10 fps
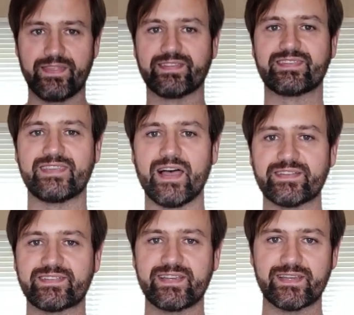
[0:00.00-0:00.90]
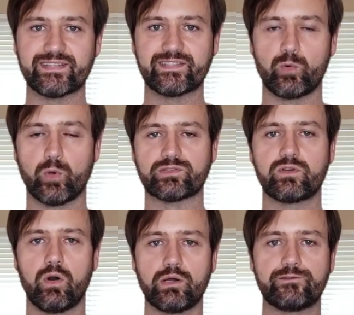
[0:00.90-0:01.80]
The Celsius was
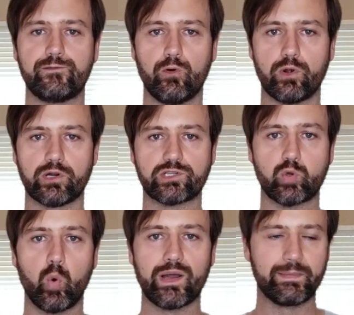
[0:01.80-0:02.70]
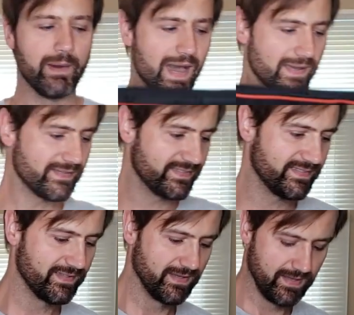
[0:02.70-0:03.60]
going for 20
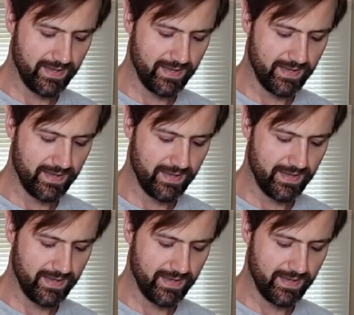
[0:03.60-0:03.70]
bucks